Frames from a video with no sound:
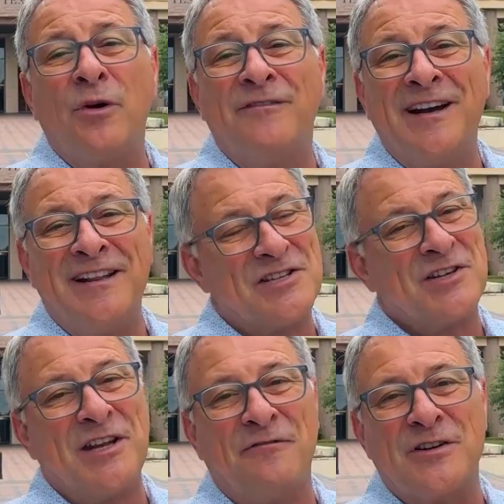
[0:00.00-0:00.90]
more fun in the
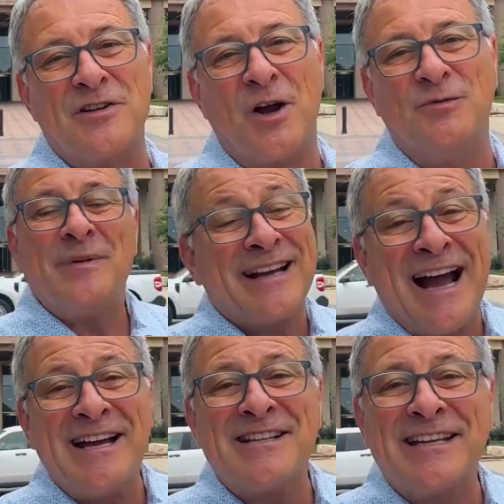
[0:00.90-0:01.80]
city of Frisco. But
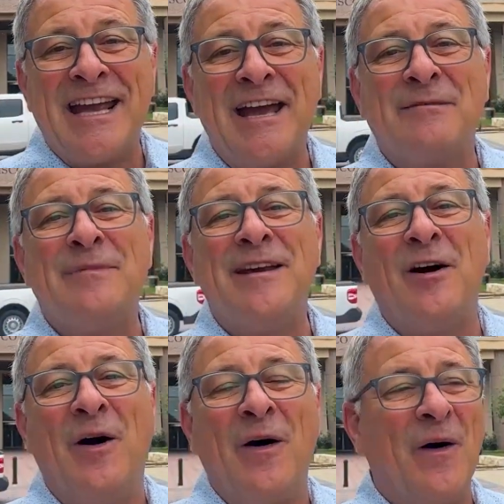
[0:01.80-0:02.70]
guys, it can't be
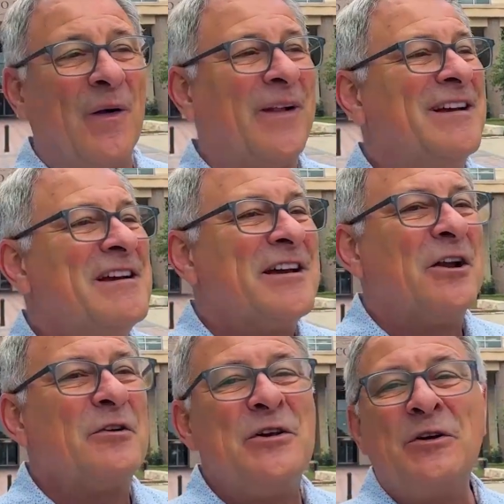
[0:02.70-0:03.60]
all,
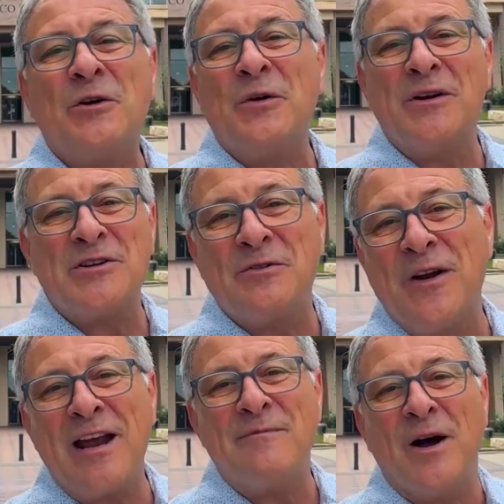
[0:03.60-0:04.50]
unicorns and
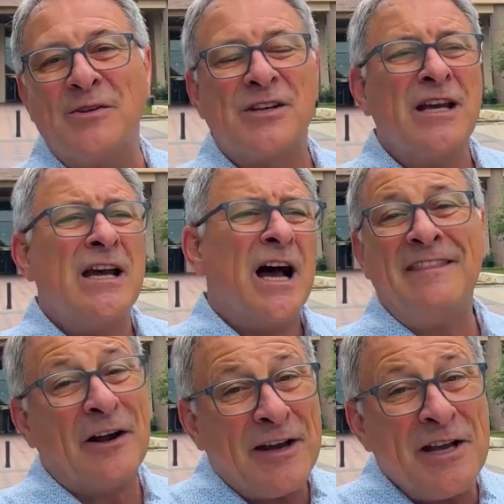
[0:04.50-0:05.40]
rainbows.
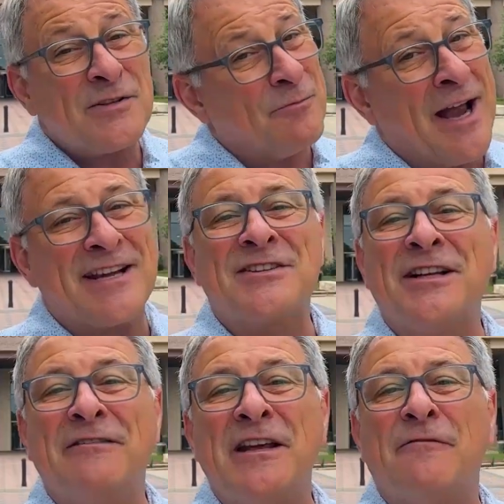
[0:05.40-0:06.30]
There is a price to
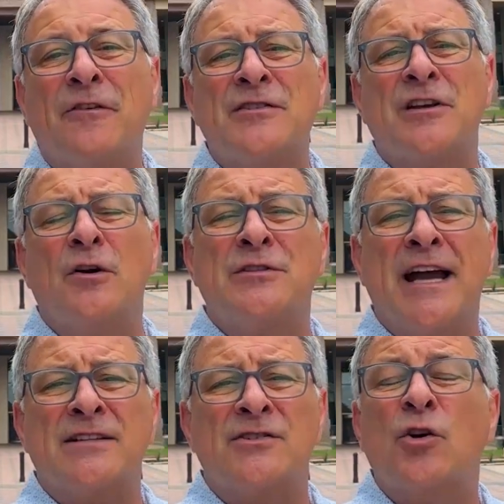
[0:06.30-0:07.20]
living in Frisco,
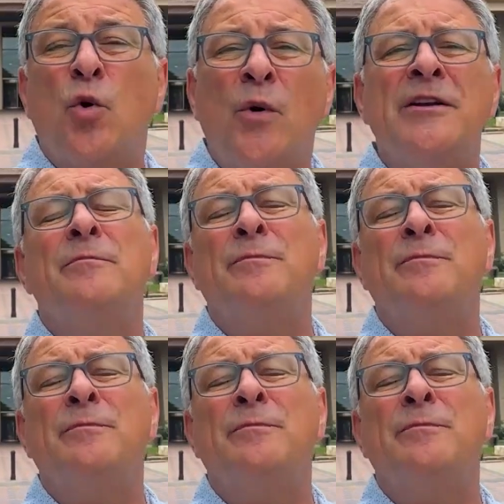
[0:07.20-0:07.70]
Texas. According to